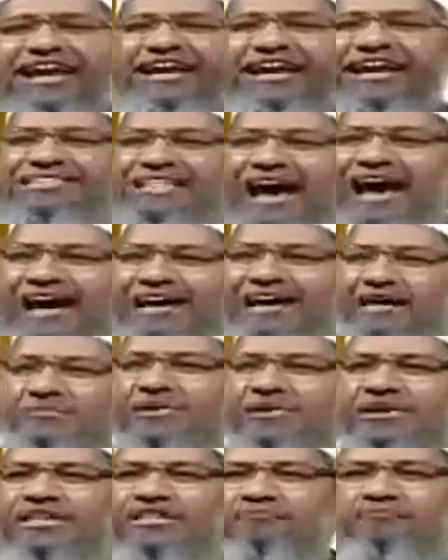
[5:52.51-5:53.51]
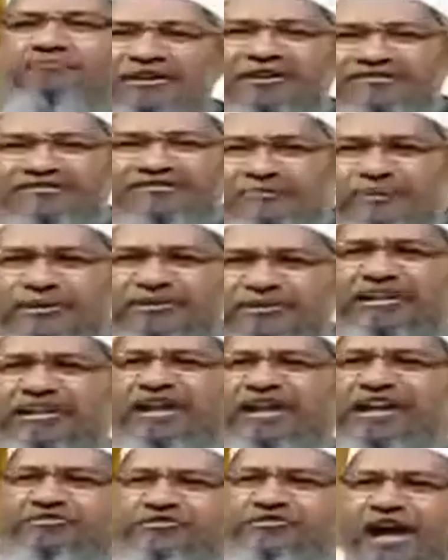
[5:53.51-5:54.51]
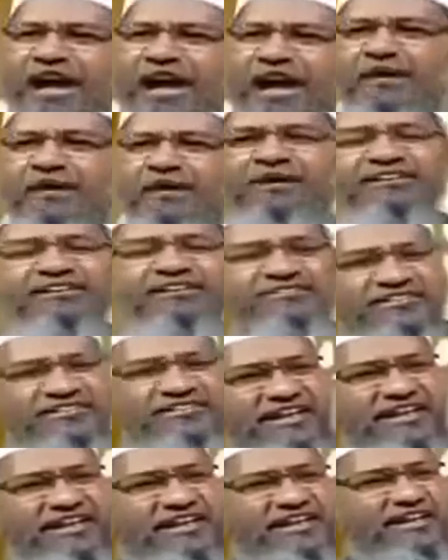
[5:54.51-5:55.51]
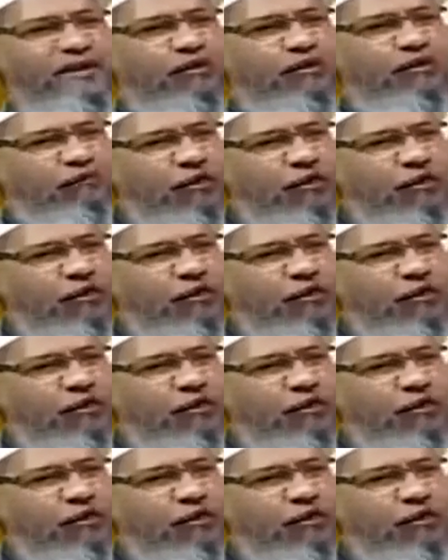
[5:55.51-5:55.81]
It is Archimedes' principles. It's not Archimedes' theory.